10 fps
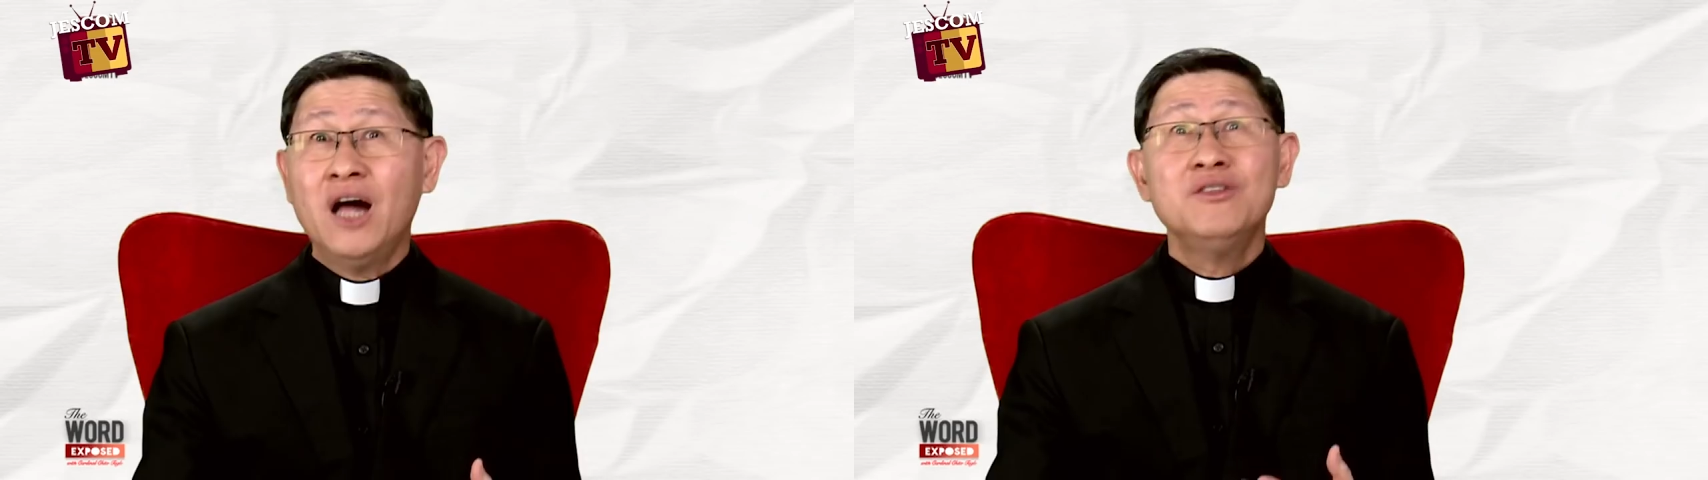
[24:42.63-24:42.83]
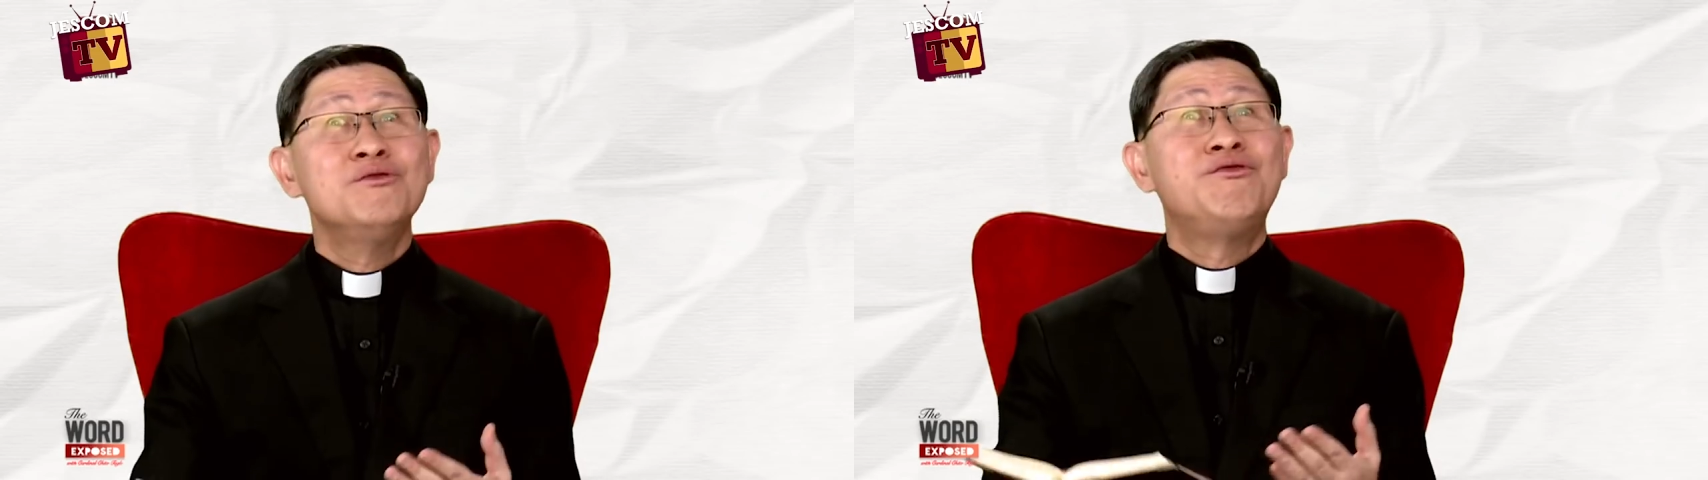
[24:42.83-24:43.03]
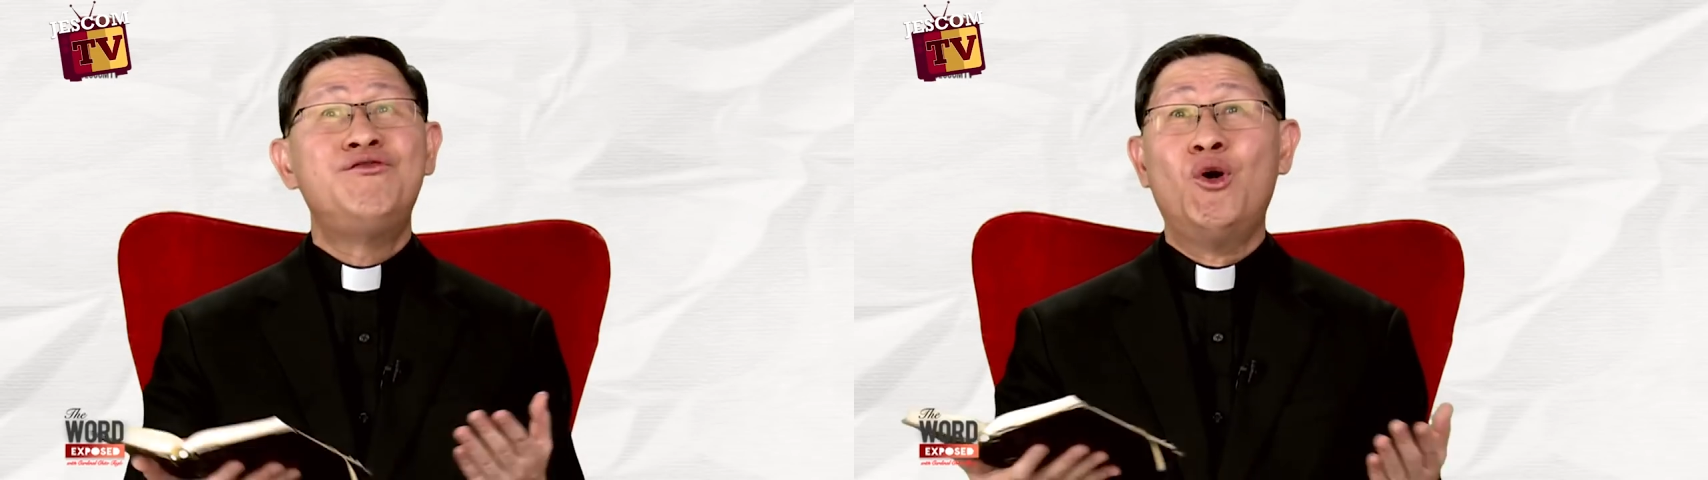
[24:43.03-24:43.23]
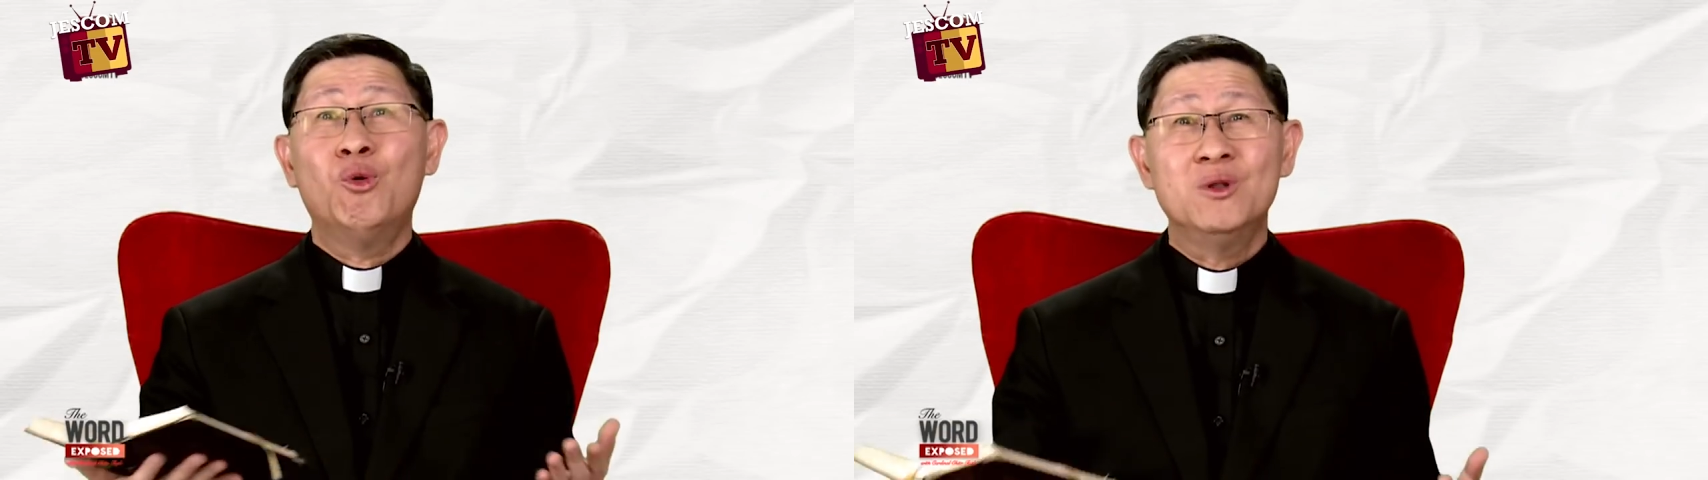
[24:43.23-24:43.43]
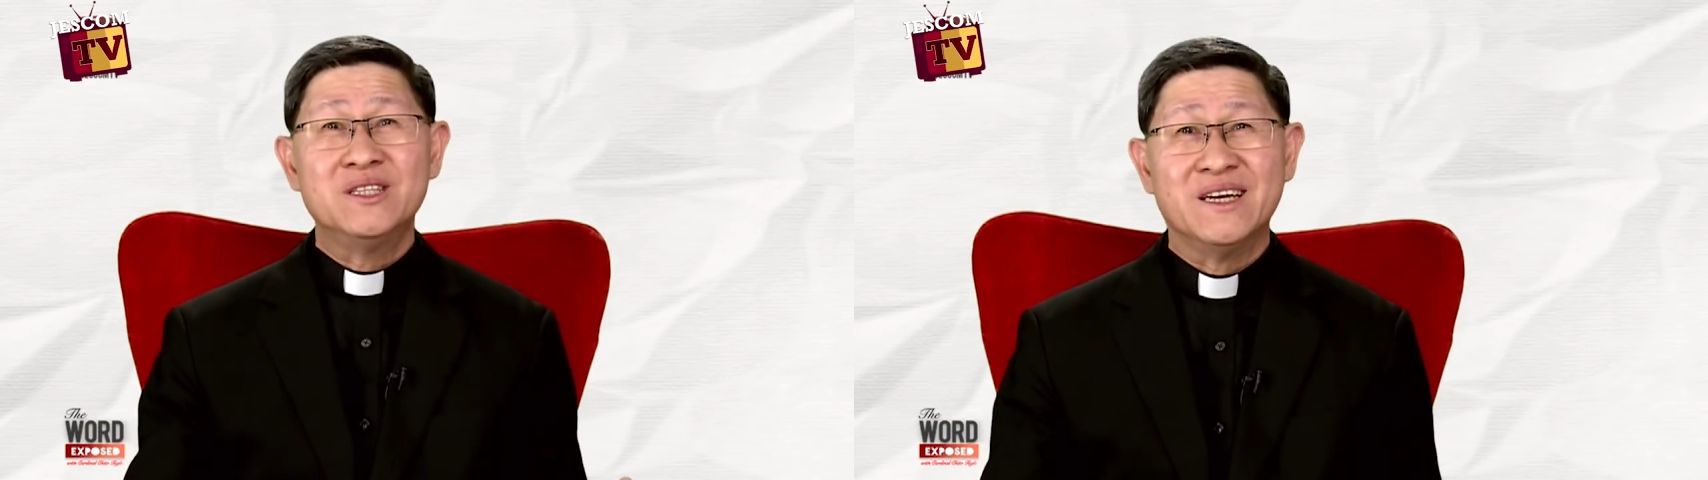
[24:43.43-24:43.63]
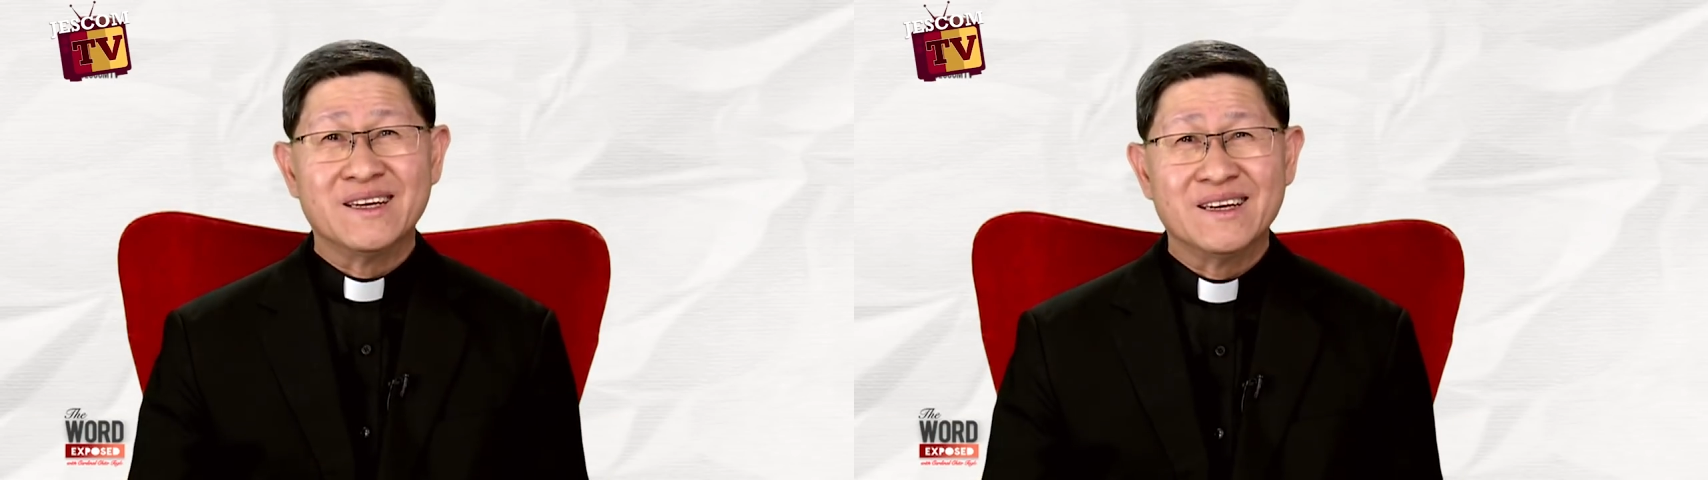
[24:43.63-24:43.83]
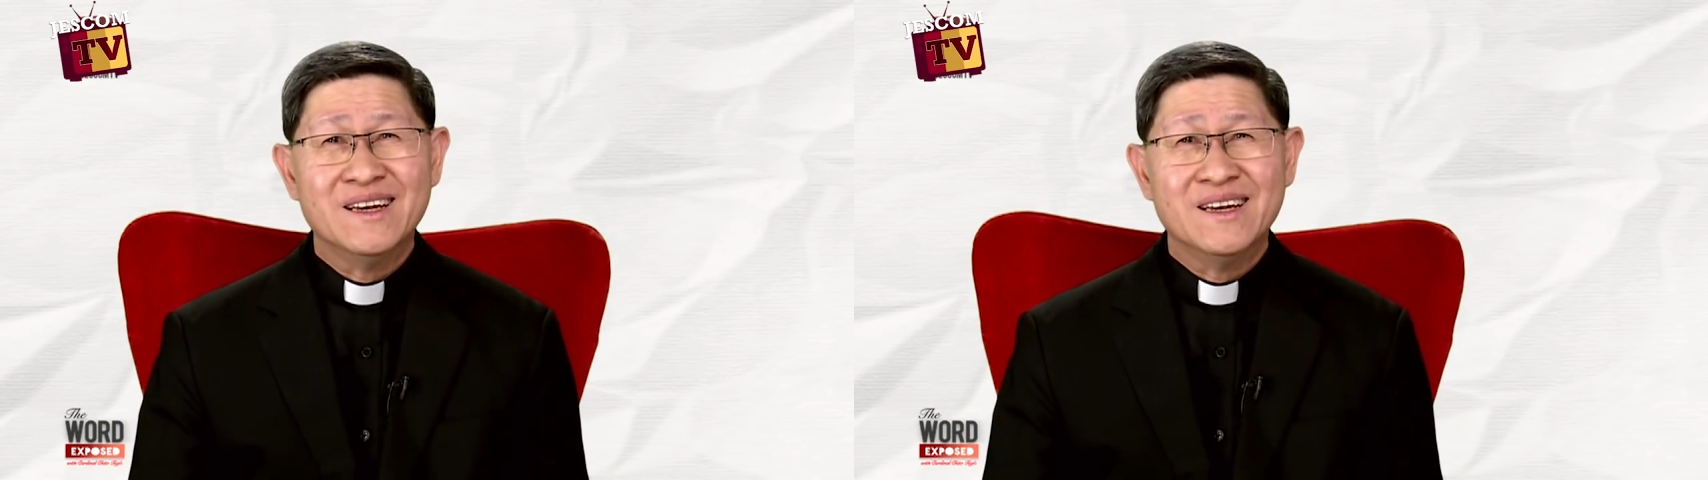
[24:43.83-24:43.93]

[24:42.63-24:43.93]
unfolding